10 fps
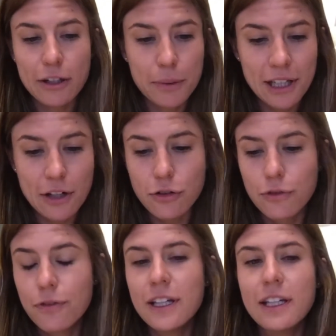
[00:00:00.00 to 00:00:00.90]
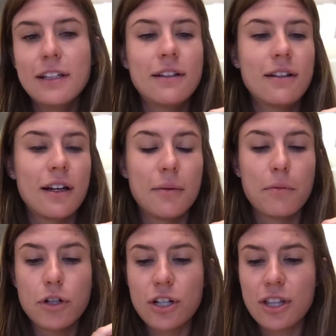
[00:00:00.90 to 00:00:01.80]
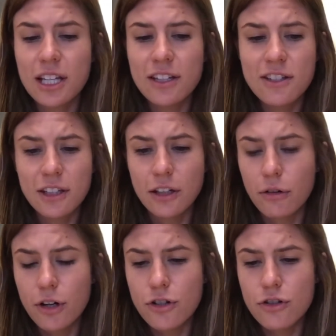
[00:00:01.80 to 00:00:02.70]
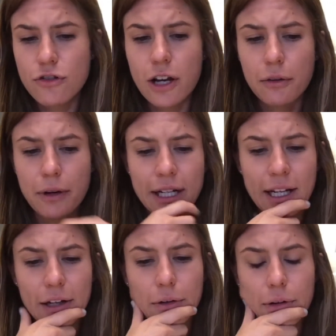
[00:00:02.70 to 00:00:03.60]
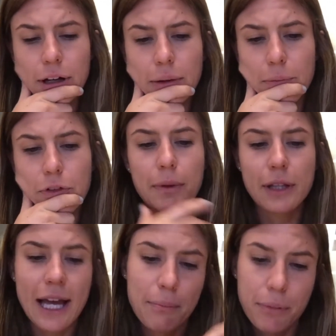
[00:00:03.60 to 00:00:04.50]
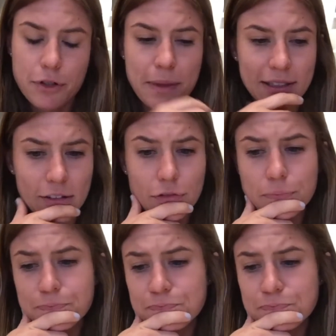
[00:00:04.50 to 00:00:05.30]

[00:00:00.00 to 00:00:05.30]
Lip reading: potential FID, which I think is still an origin trial right now from a lab perspective.